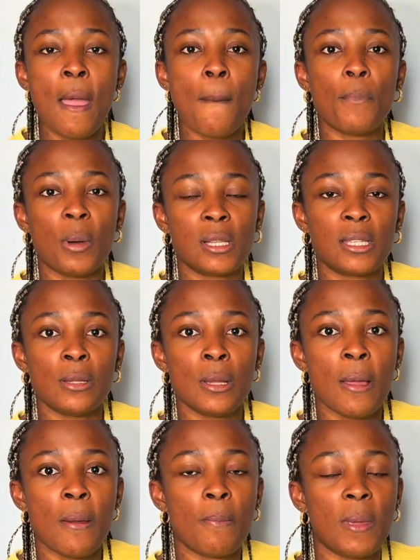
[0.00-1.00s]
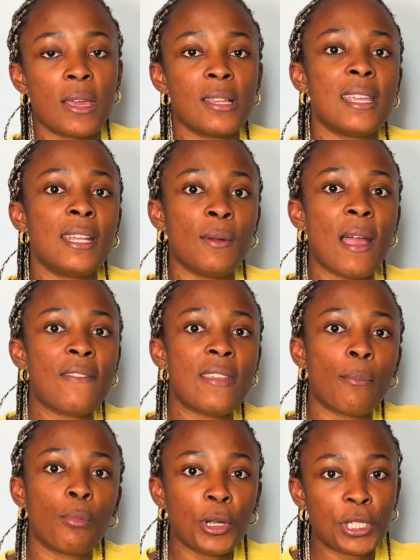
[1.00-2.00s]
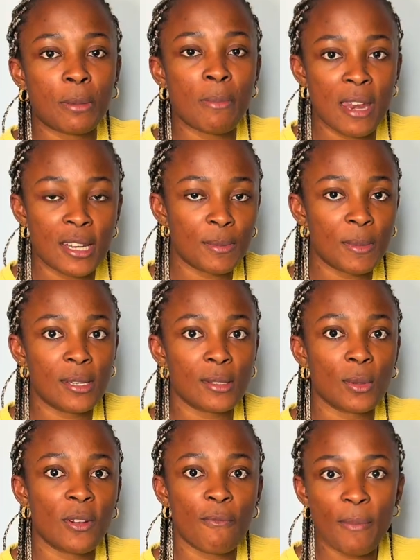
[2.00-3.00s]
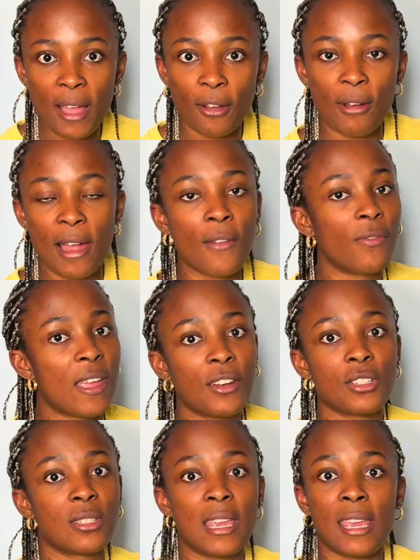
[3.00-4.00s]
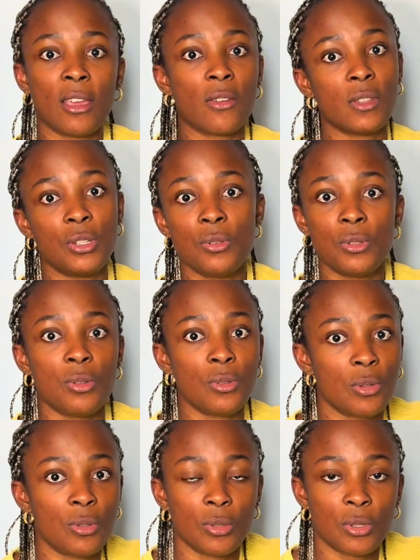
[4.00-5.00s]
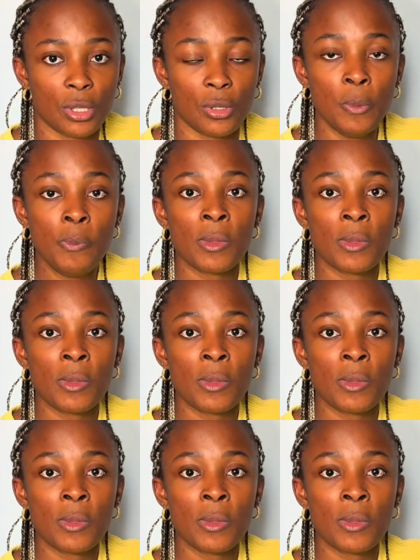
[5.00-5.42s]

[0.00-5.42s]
but because they don't have that project management sort of background, they're just thinking of the do.